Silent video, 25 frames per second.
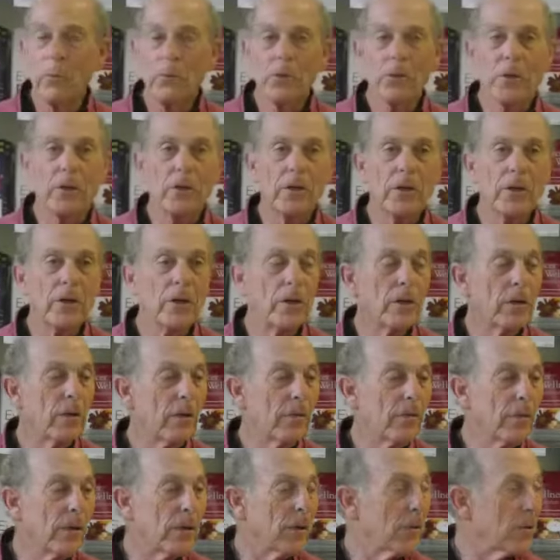was the Dean
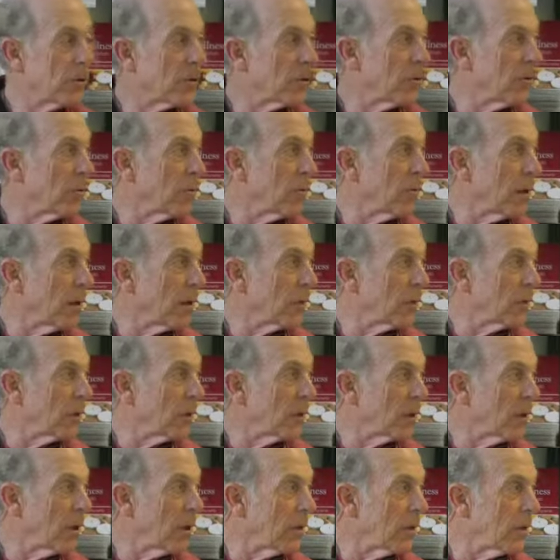of the Institute of
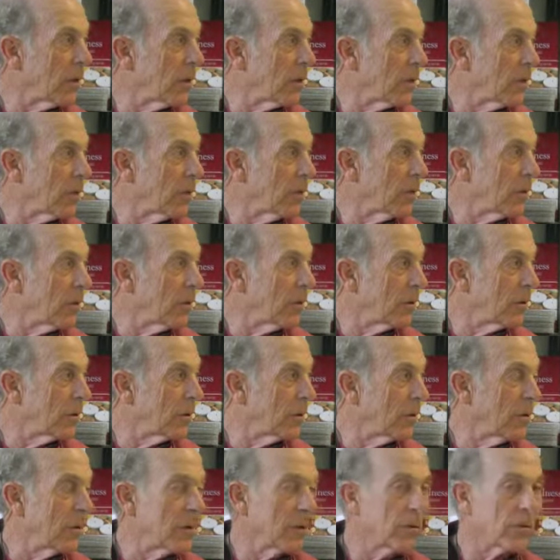Biotechnology,
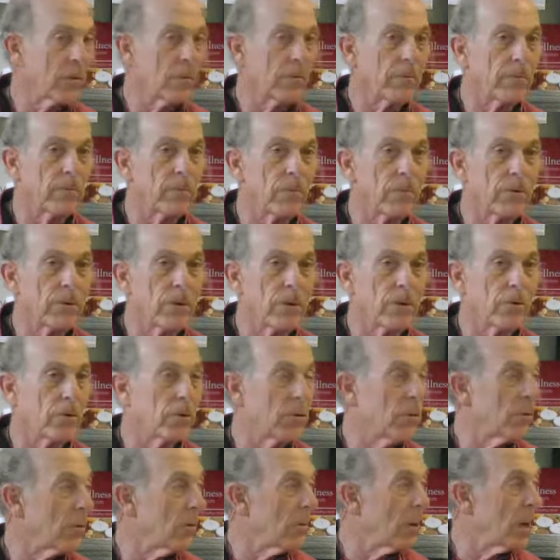it's the first
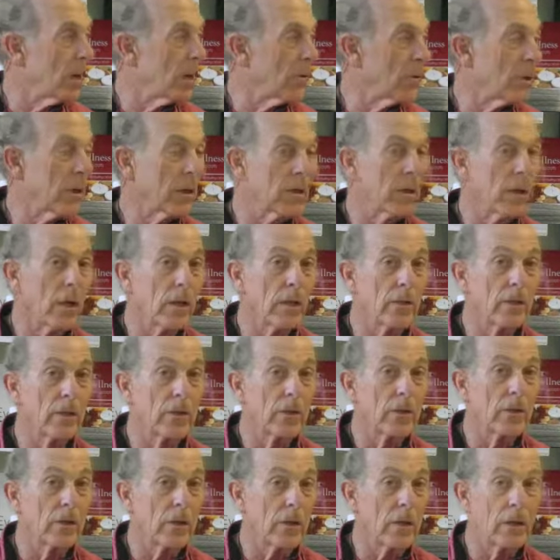Institute of
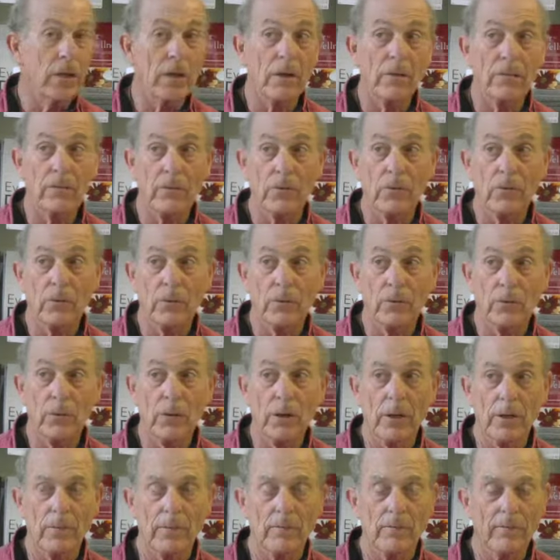Biotechnology in Kyiv in
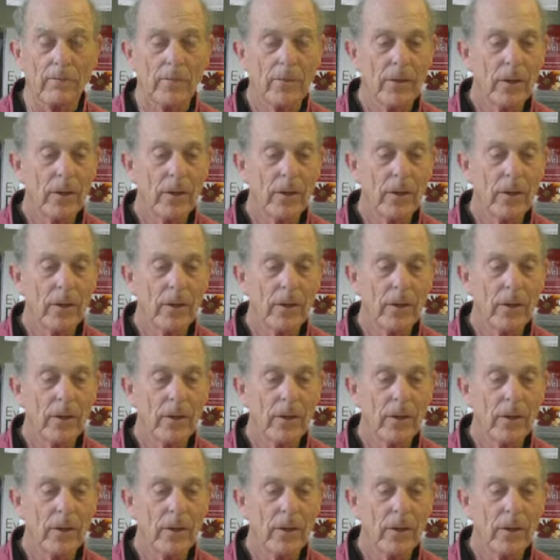Ukraine.